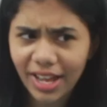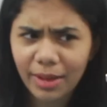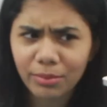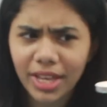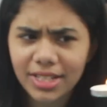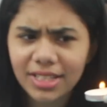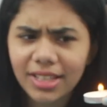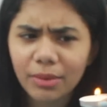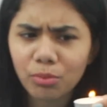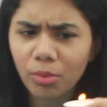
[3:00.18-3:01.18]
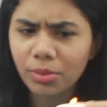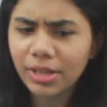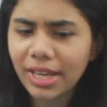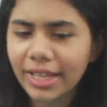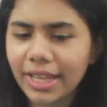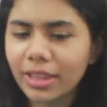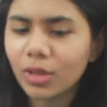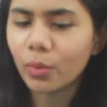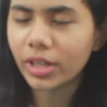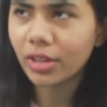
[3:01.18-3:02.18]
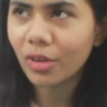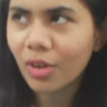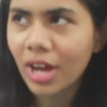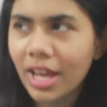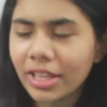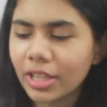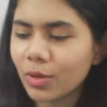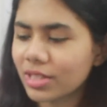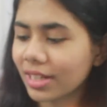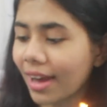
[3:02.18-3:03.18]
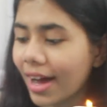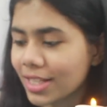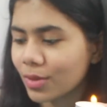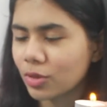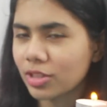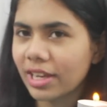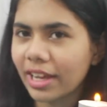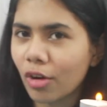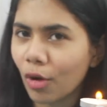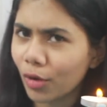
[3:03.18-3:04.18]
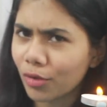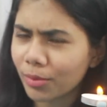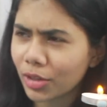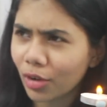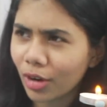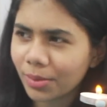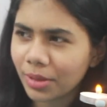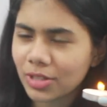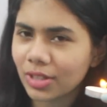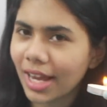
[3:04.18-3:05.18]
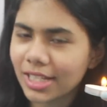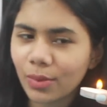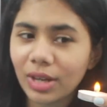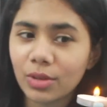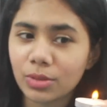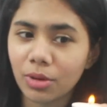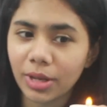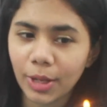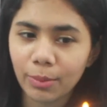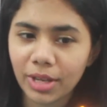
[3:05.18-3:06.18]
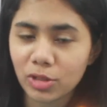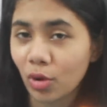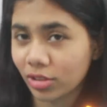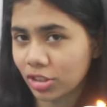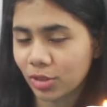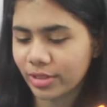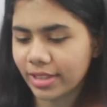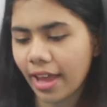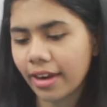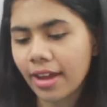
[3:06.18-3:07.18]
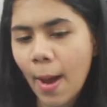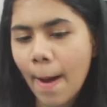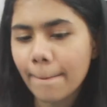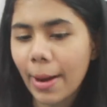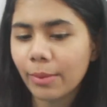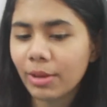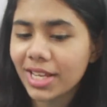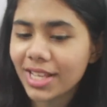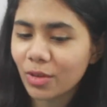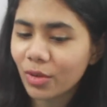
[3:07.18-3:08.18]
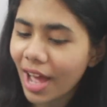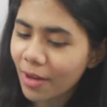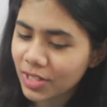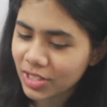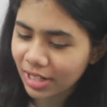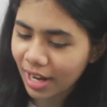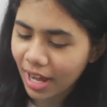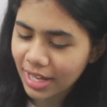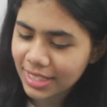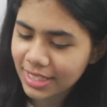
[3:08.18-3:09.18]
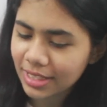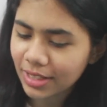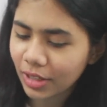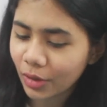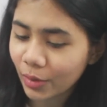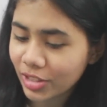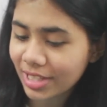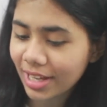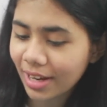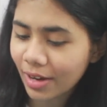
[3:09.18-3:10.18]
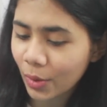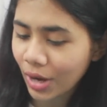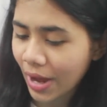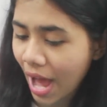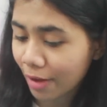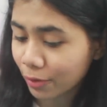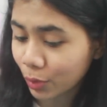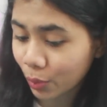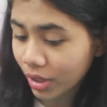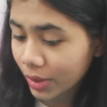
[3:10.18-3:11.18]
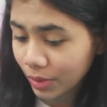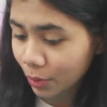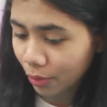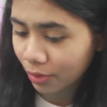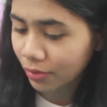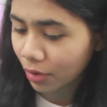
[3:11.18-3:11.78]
I'm guessing that probably like in the video, they used a glass which was like hollow from the top. So that's why it was burning, because oxygen was there. But because I don't have such a glass, we're just gonna have to work with what we've